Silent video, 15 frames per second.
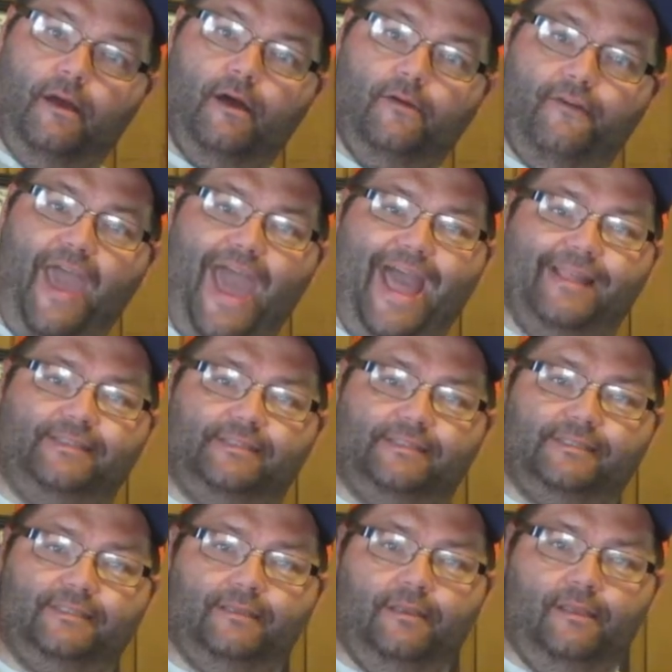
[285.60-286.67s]
of
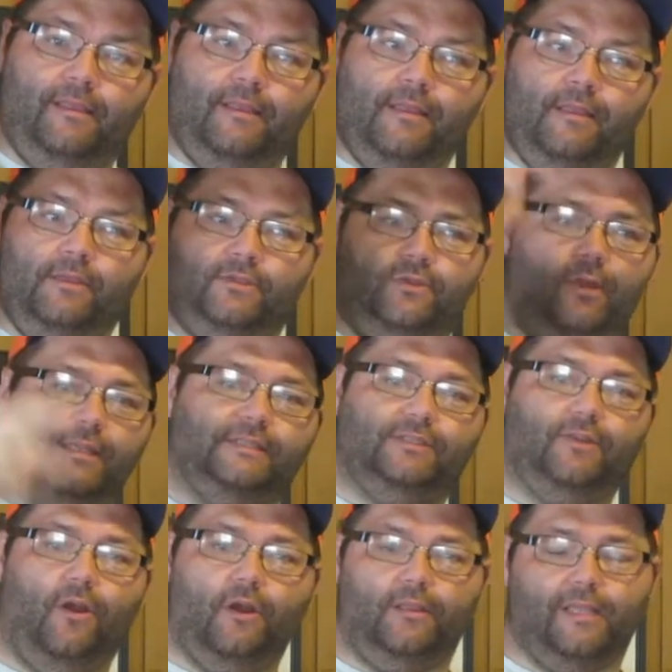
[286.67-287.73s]
hats. So I
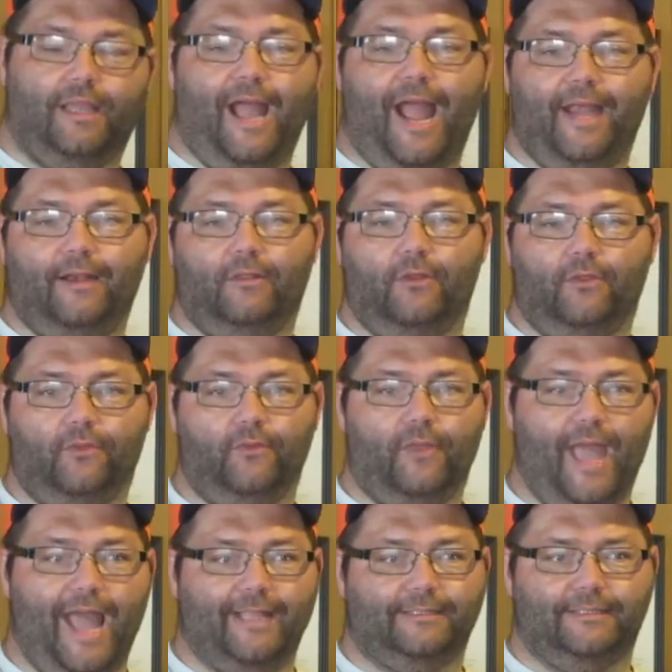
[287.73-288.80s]
started to kind of look through
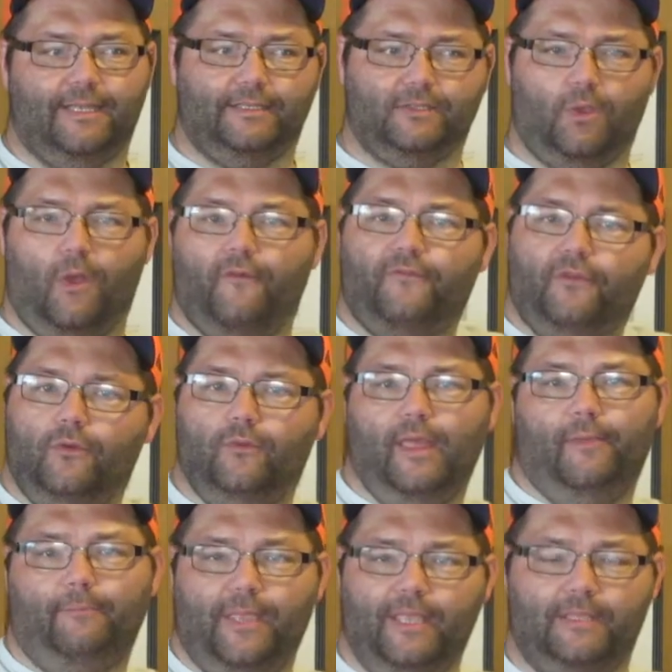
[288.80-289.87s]
the hats, and I saw a few
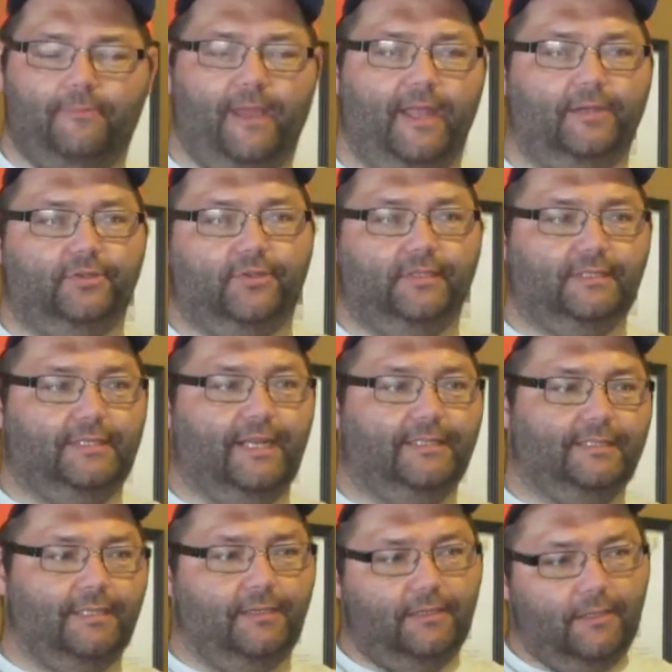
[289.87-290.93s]
that piqued my interest, and I
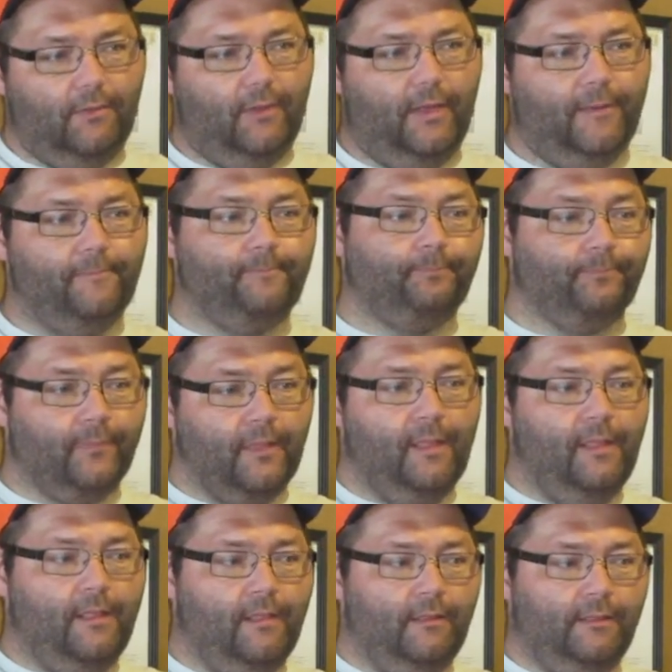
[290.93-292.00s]
said, you know what?
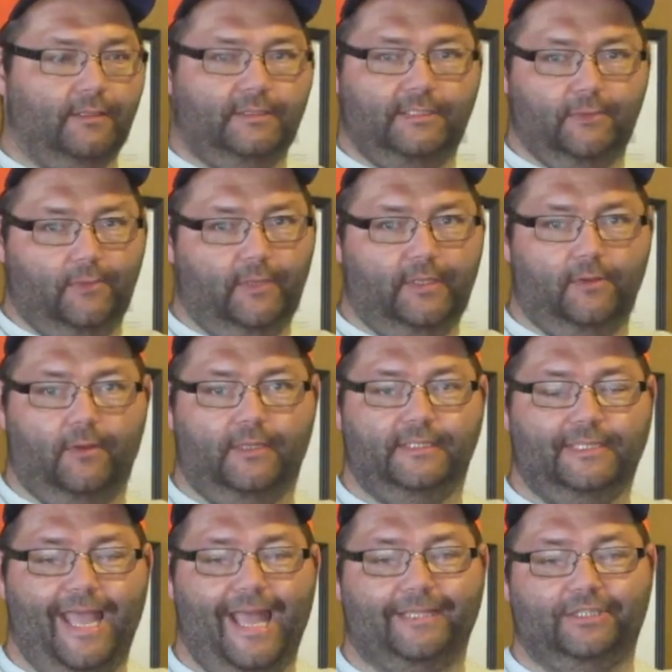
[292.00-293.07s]
Let's see what we can do on
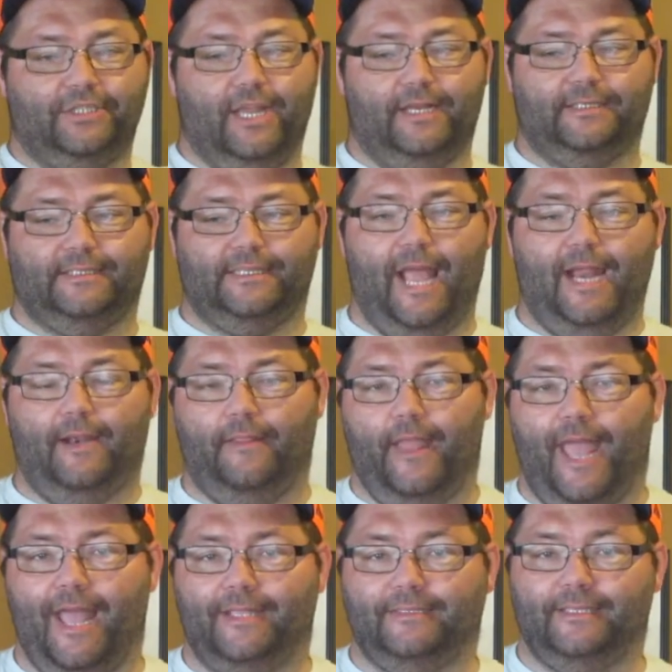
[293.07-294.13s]
these hats. She had a sign on the
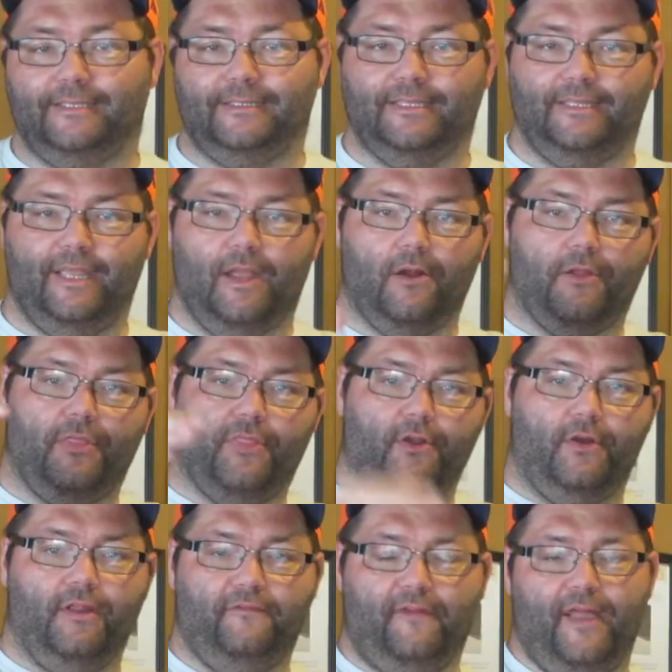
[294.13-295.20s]
hats that said they are
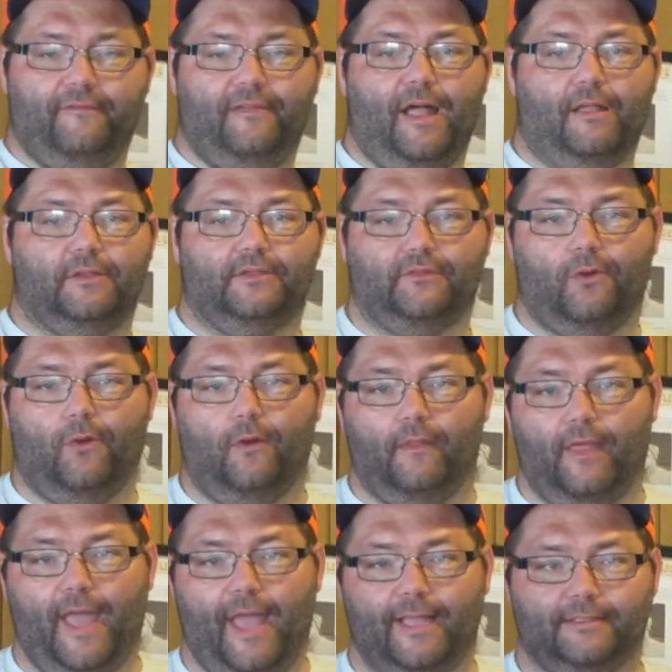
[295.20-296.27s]
$35 for all
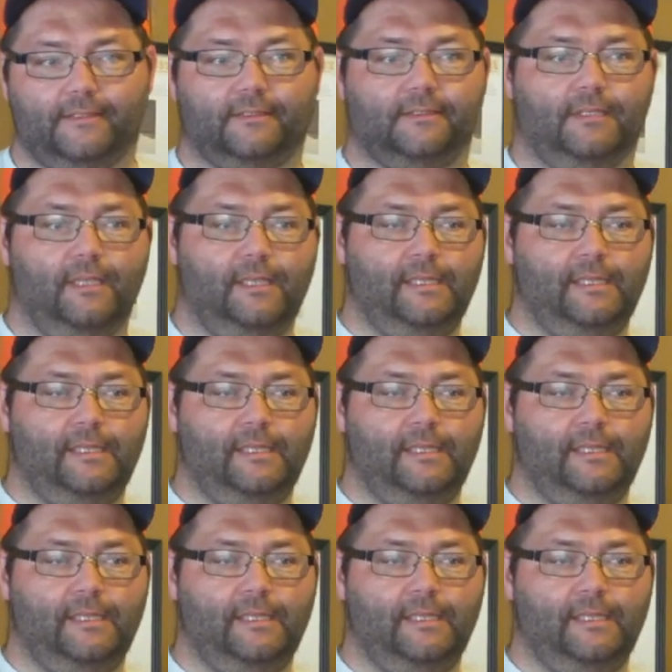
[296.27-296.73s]
the hats.